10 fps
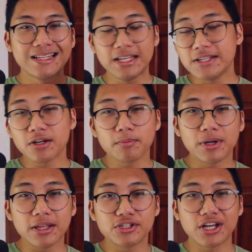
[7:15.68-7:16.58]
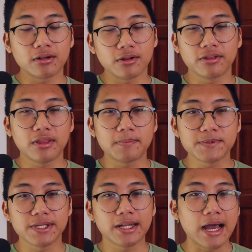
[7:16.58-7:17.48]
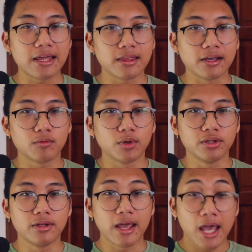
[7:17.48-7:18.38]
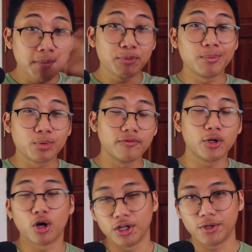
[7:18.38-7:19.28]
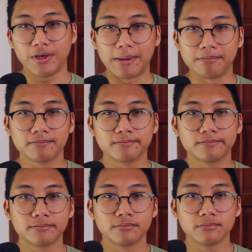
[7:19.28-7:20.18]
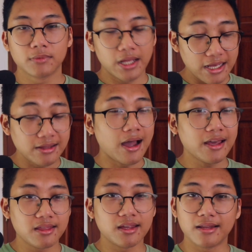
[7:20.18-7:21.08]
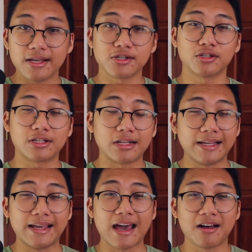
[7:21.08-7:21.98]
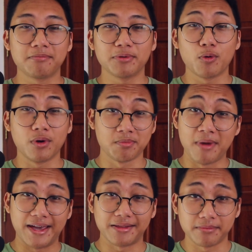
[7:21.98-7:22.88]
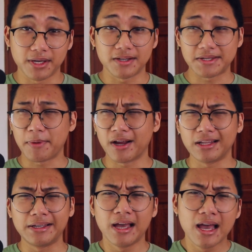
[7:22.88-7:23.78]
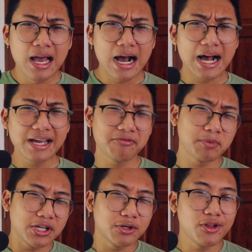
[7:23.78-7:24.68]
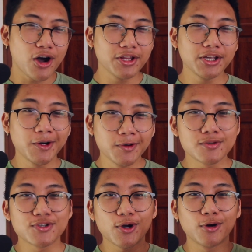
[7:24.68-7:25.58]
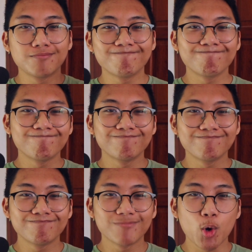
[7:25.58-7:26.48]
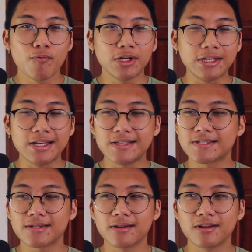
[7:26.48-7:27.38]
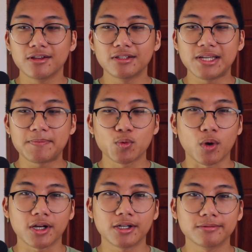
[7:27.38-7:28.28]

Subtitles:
These are pretty general tips that I think would help you improve your audio game. And I think they certainly help with mine, because apparently I have pretty good audio, so hopefully these tips work.